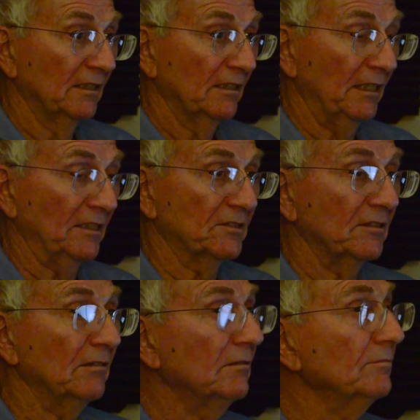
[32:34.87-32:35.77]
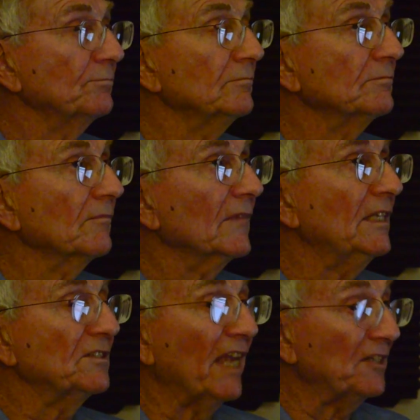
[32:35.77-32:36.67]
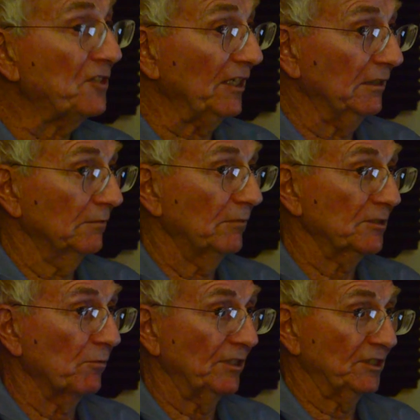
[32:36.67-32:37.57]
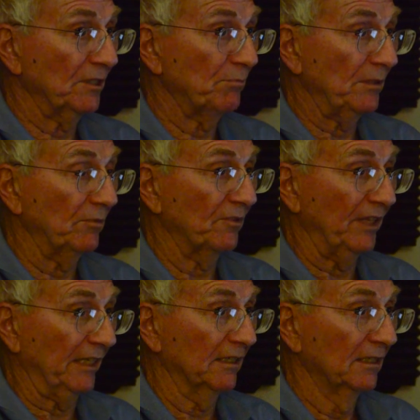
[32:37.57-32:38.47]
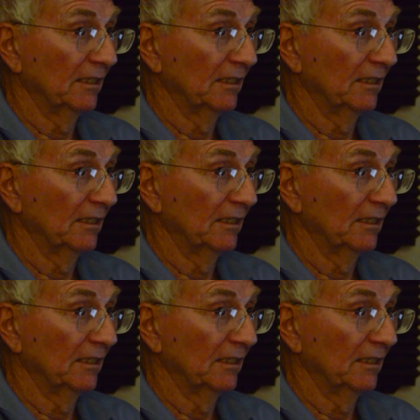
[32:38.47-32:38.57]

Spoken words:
He's edgy, much more edgy than people think.